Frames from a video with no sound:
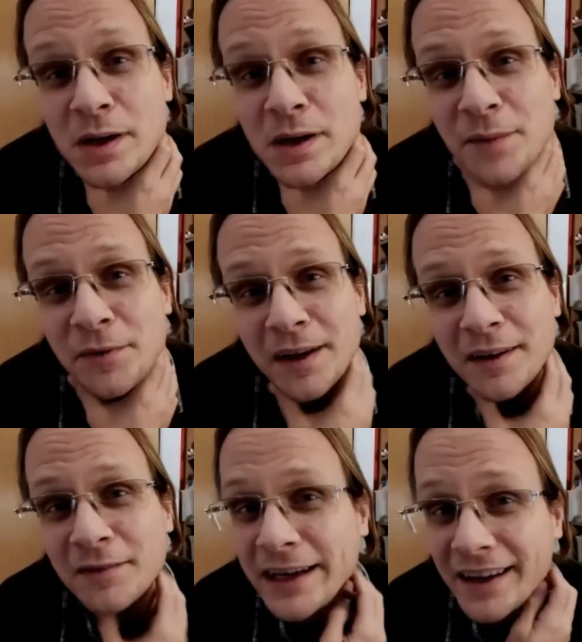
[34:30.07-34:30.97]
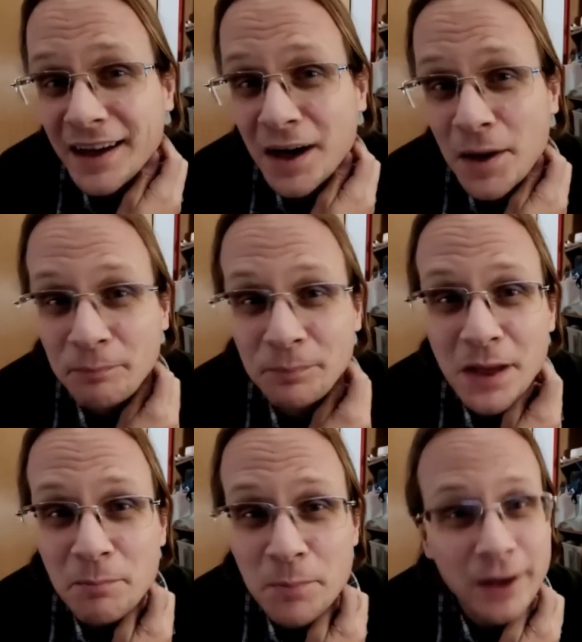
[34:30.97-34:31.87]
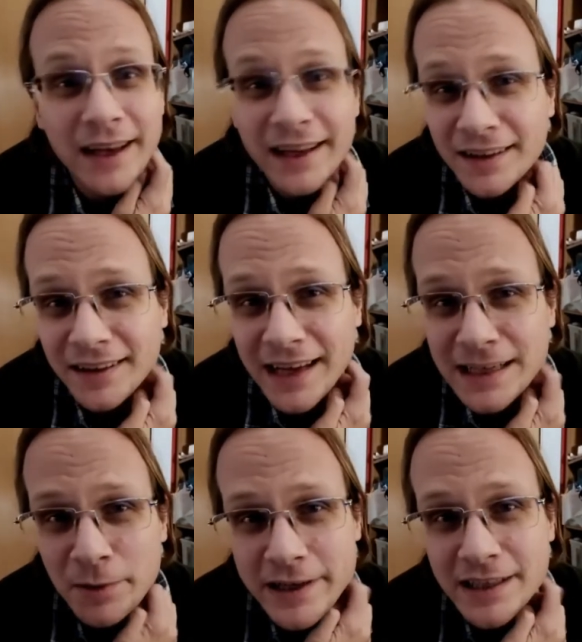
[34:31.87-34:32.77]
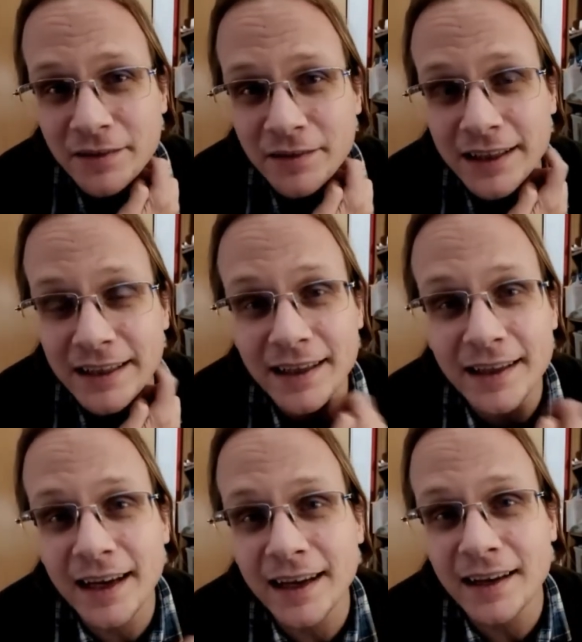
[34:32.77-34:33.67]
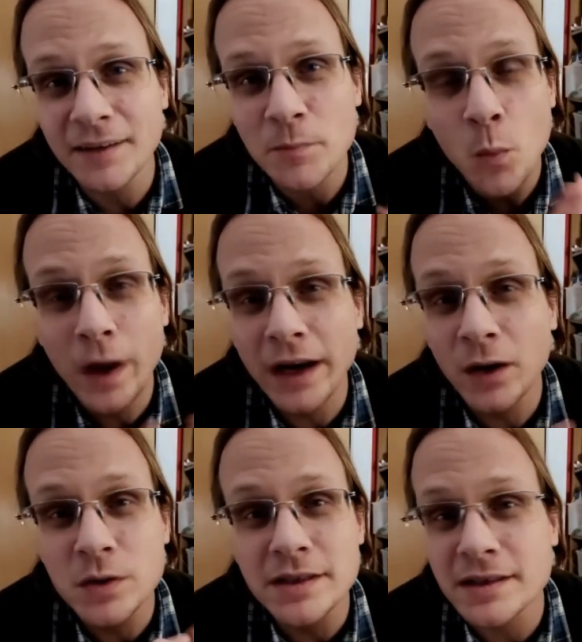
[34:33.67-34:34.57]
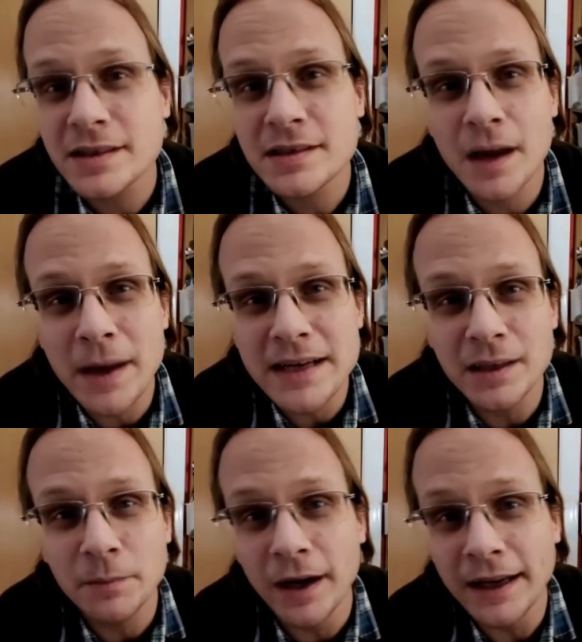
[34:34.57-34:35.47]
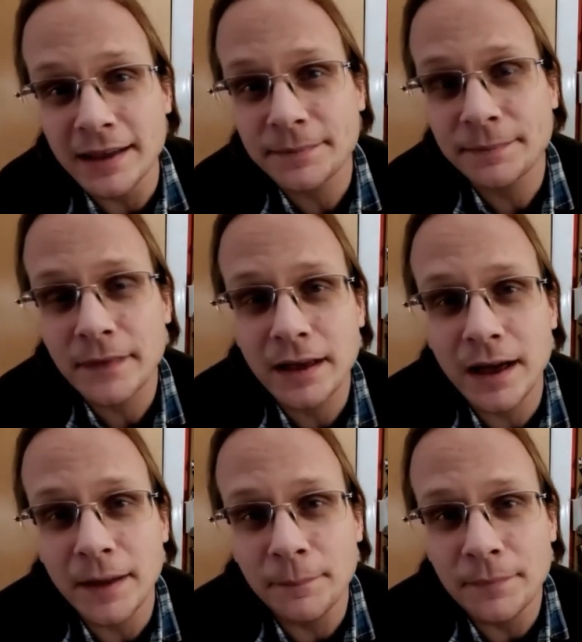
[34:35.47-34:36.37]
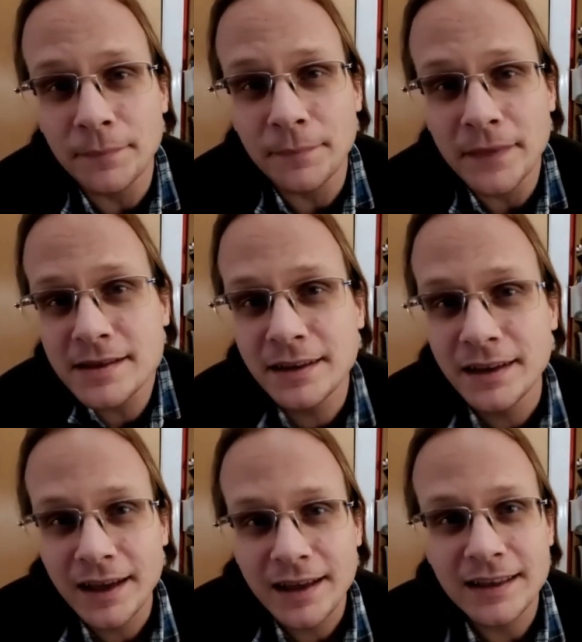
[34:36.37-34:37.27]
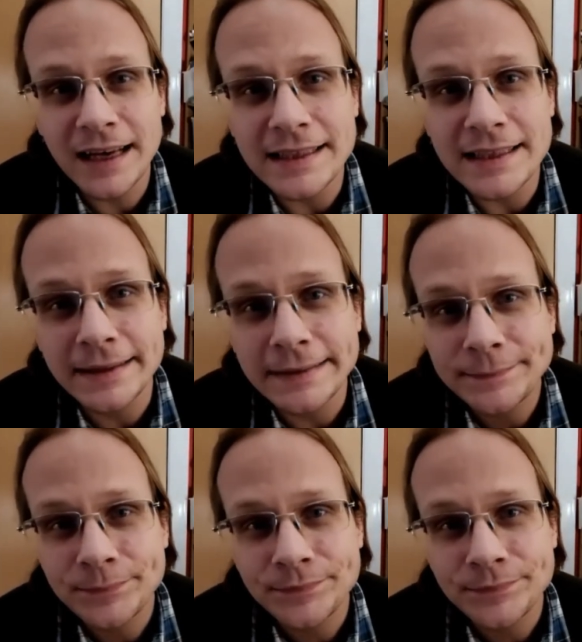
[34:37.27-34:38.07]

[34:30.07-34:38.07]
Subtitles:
anyone's up for reading a book-length exploration of the idea, then Wen Lawson's A Passionate Mind is the classic.